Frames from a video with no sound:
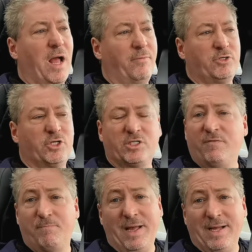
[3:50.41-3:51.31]
I would just
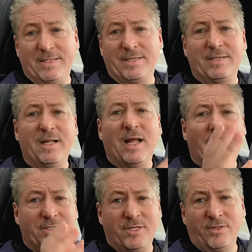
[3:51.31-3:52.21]
have bagged it
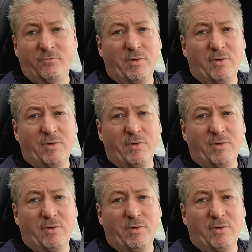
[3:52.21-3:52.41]
and done the